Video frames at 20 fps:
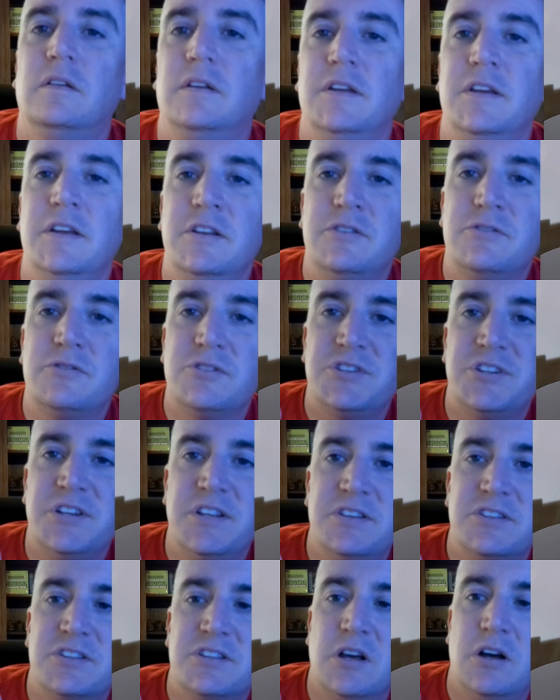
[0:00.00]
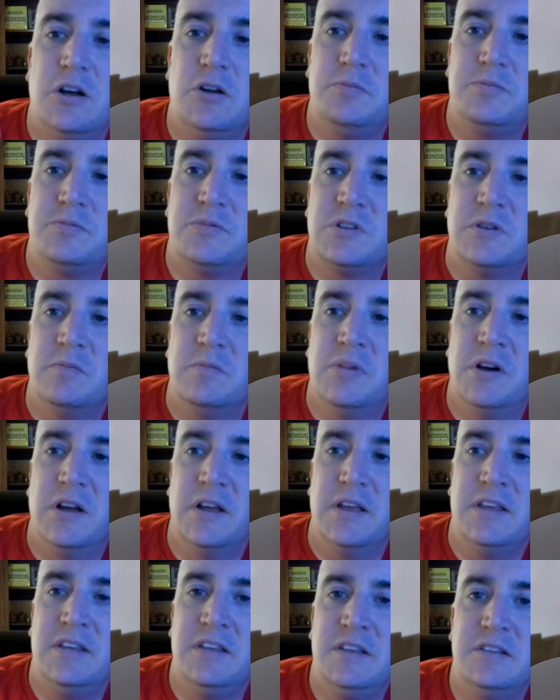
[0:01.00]
interesting sculpt,
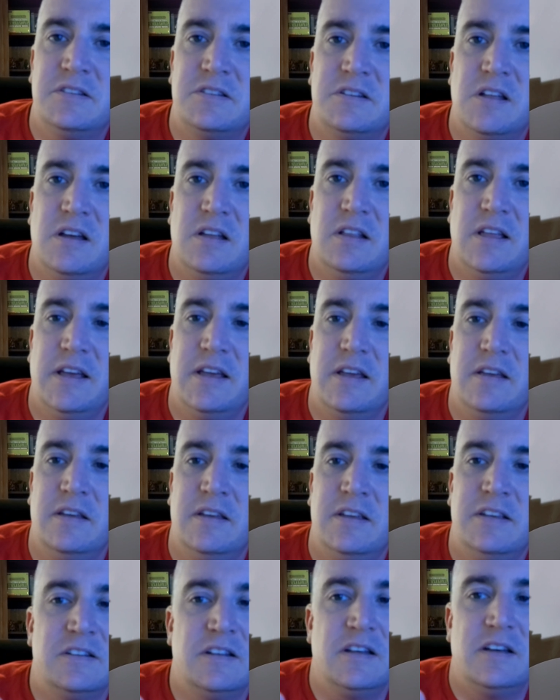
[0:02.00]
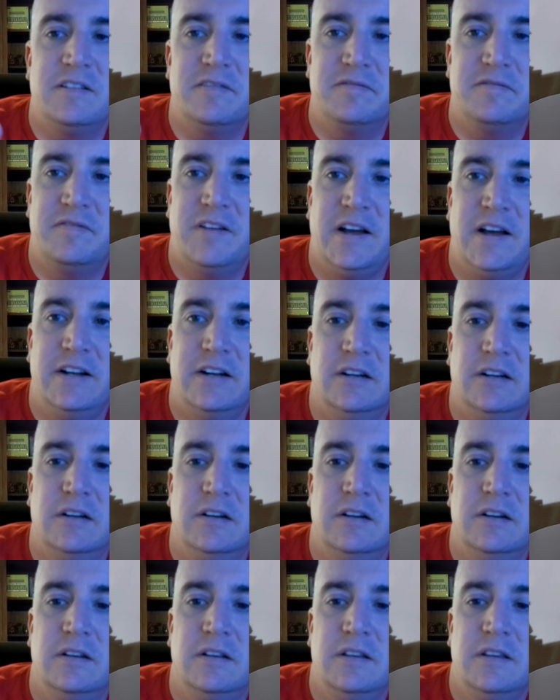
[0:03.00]
but he's not a fighter.